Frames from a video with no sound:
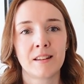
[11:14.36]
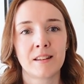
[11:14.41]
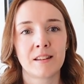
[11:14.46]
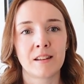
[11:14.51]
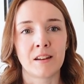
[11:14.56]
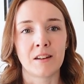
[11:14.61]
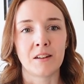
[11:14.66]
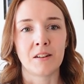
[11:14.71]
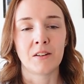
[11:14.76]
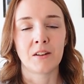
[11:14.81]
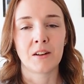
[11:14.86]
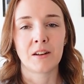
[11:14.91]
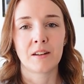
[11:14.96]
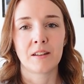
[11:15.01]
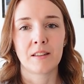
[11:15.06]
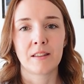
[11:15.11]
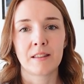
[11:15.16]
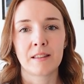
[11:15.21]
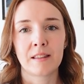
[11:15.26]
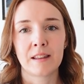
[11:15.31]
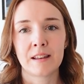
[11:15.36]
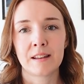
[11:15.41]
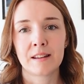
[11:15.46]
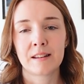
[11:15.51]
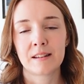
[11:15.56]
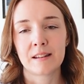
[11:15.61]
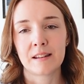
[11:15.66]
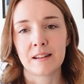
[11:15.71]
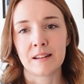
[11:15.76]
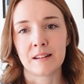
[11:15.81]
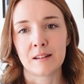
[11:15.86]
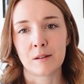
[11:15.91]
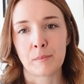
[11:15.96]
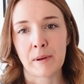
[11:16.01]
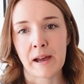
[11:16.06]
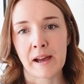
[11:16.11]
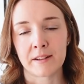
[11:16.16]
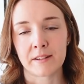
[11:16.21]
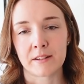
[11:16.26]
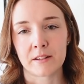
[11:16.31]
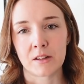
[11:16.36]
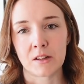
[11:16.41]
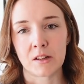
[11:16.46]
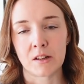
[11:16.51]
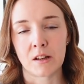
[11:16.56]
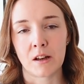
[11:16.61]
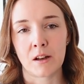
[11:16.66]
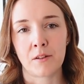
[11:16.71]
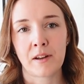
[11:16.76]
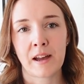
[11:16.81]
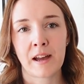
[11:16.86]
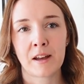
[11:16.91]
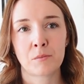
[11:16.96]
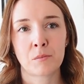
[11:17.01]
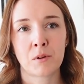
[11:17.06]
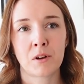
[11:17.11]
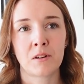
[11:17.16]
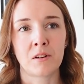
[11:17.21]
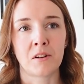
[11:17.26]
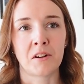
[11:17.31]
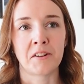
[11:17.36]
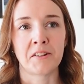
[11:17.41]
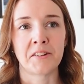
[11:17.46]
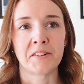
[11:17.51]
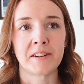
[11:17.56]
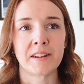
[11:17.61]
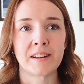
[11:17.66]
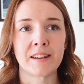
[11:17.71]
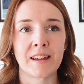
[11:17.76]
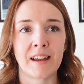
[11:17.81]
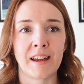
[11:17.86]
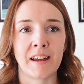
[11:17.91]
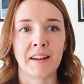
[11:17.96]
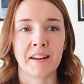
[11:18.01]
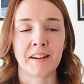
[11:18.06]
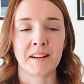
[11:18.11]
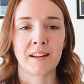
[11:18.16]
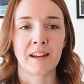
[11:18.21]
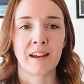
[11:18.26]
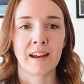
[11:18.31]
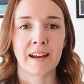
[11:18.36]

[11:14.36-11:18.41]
So this is a pattern that I've had my eye on again,